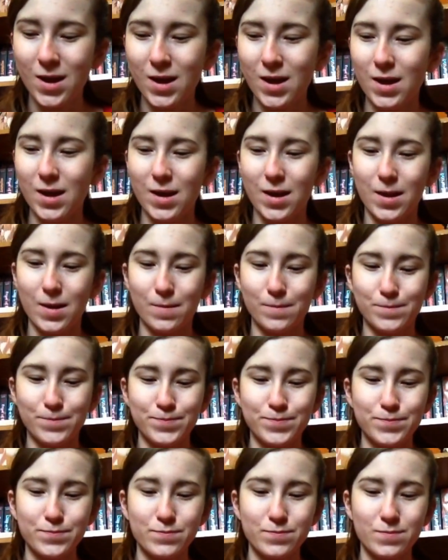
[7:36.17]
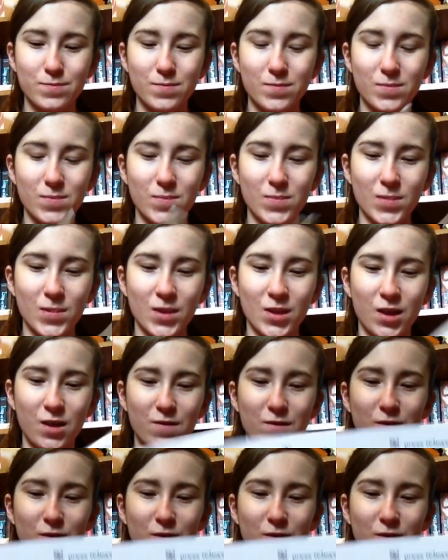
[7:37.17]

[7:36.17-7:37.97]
um, a